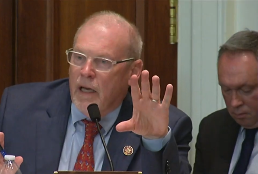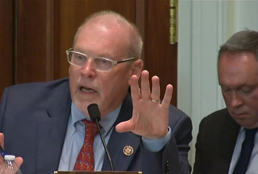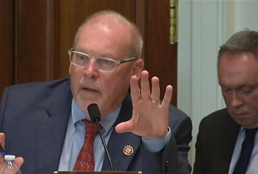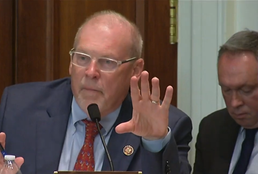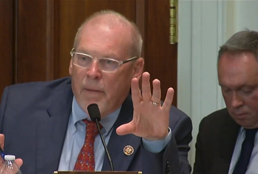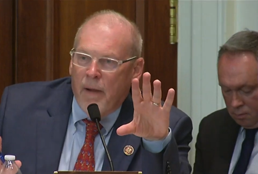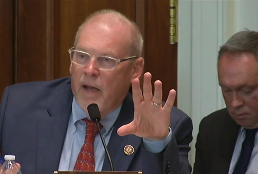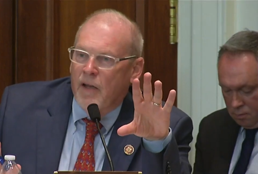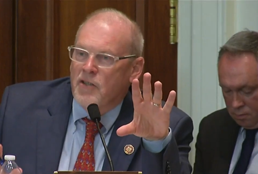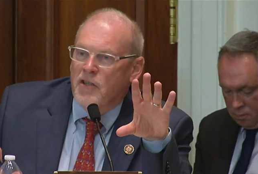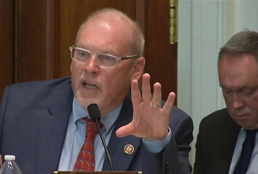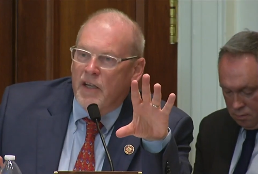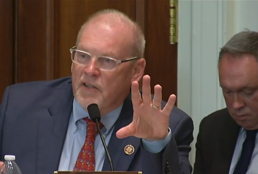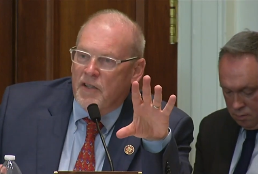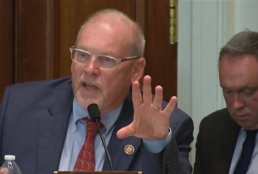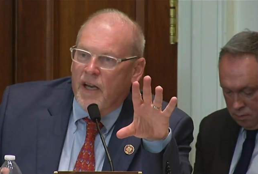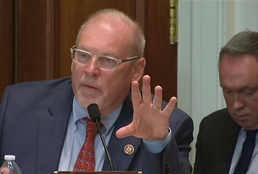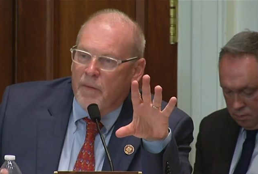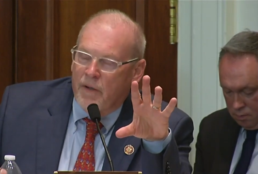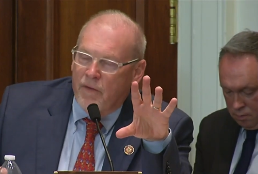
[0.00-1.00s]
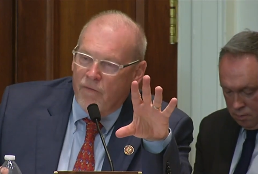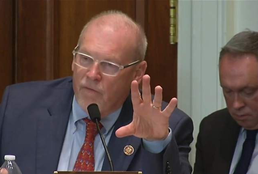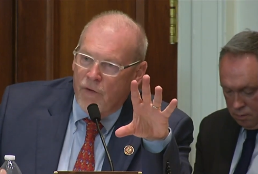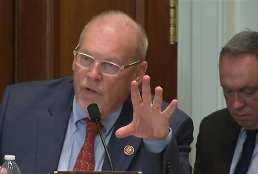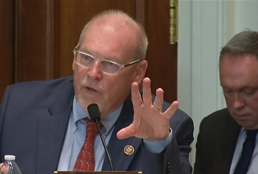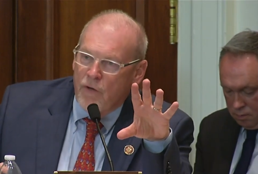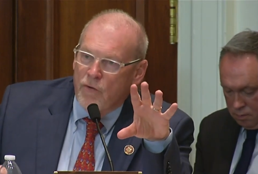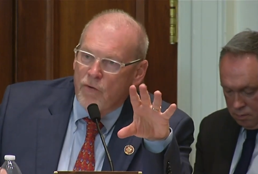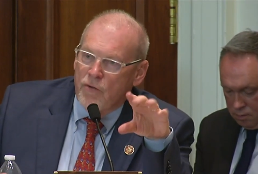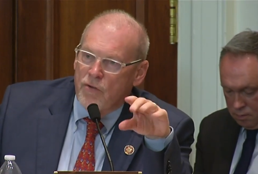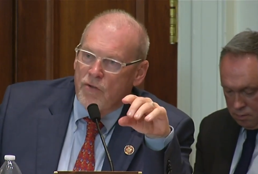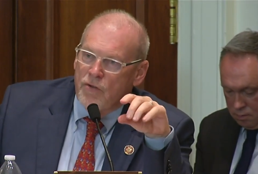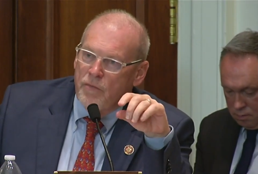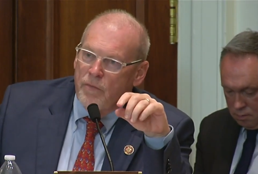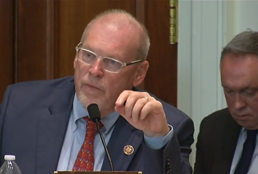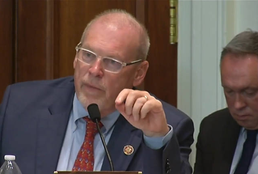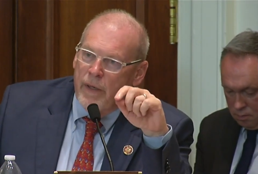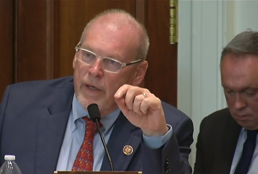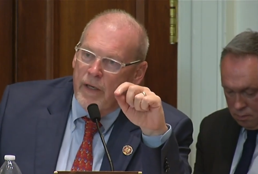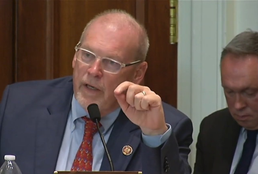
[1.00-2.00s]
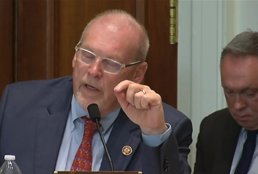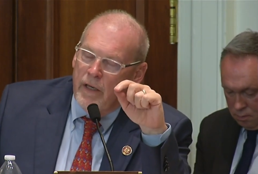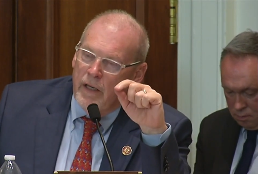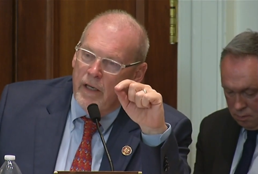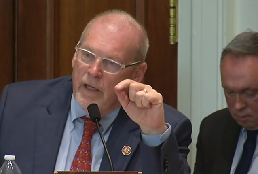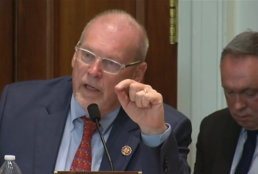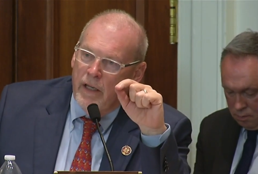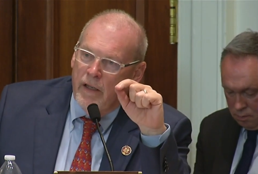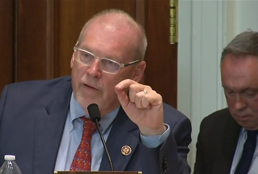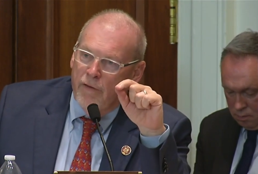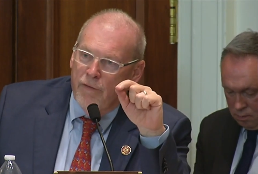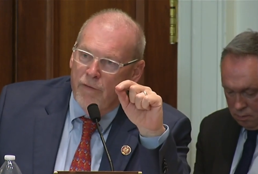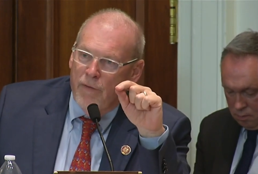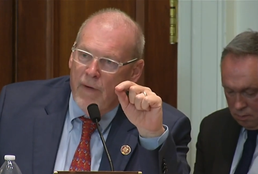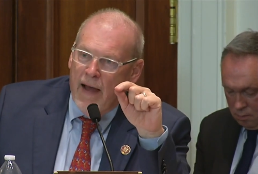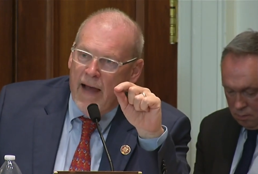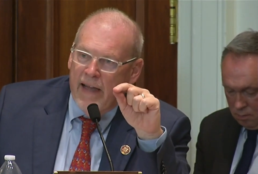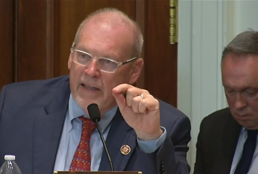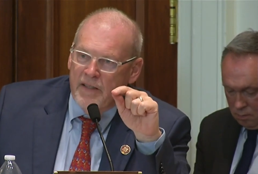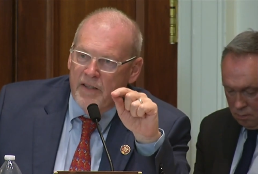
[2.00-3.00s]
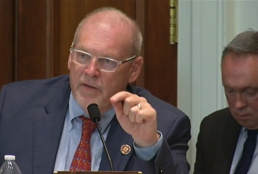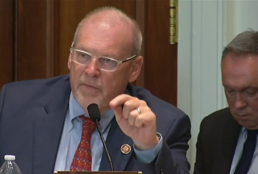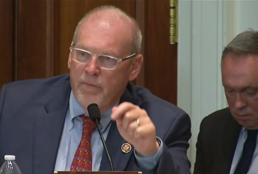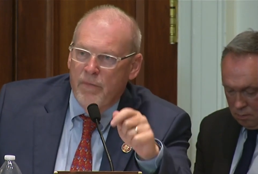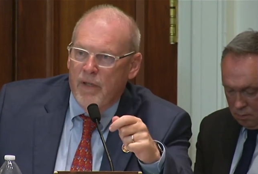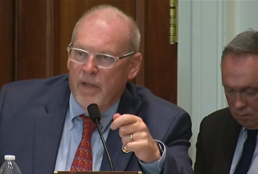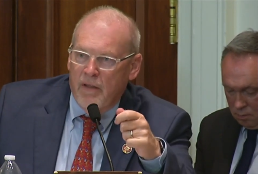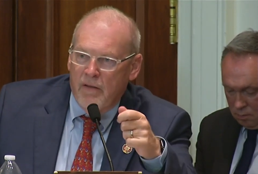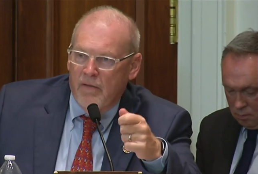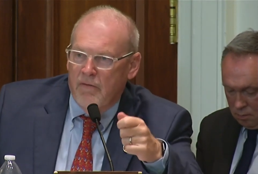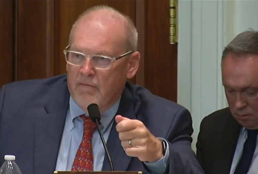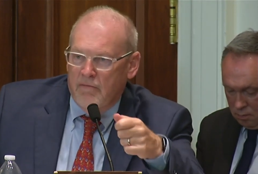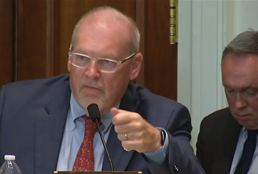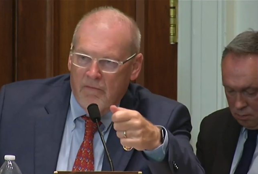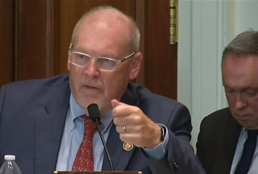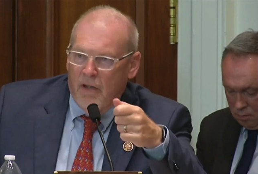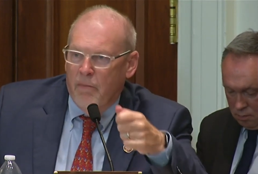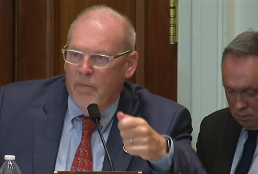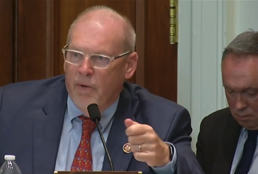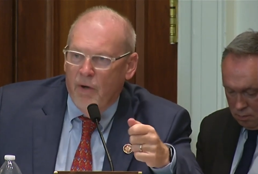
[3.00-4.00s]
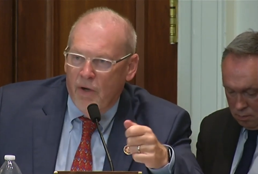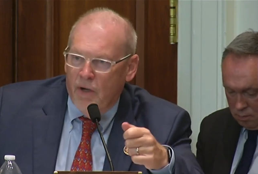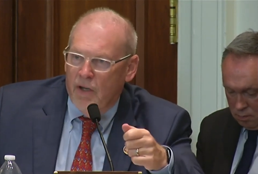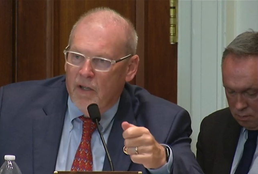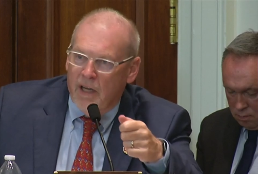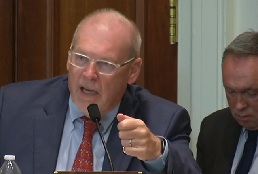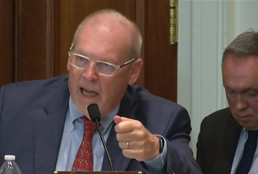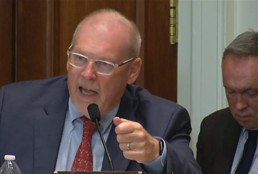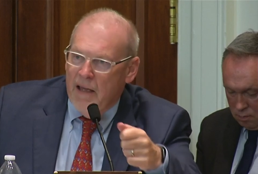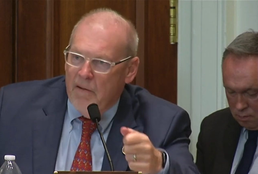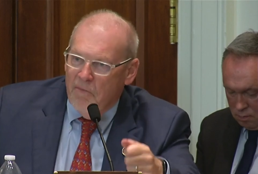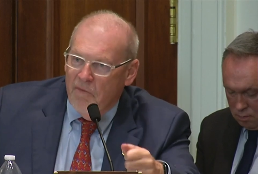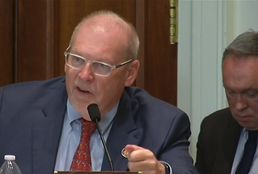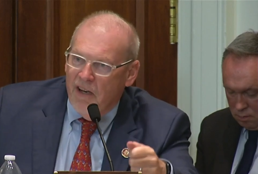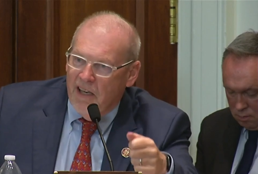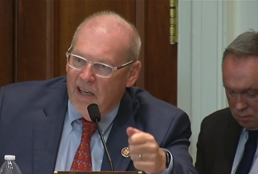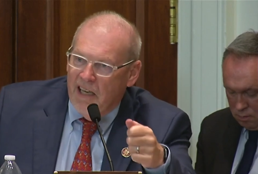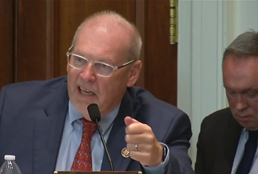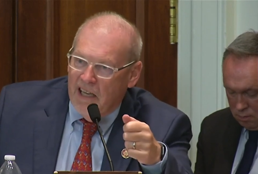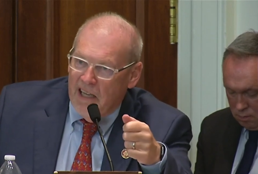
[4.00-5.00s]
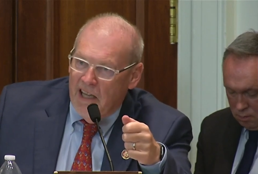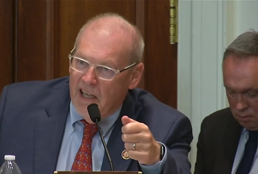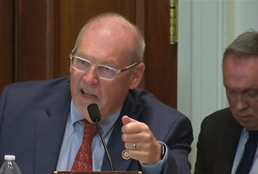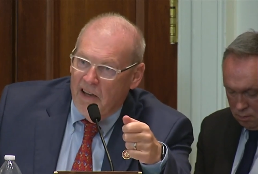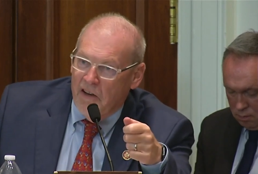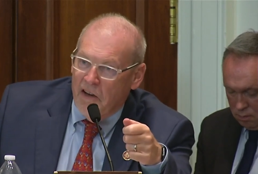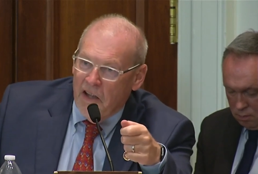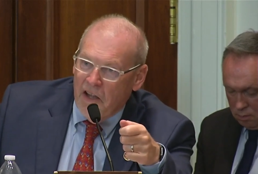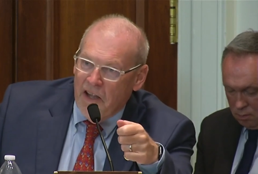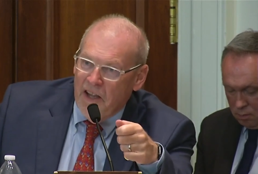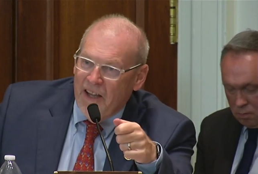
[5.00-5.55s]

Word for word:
Speaker 1: I apologize that I'm confused, but if I submit a book, and I haven't written any yet,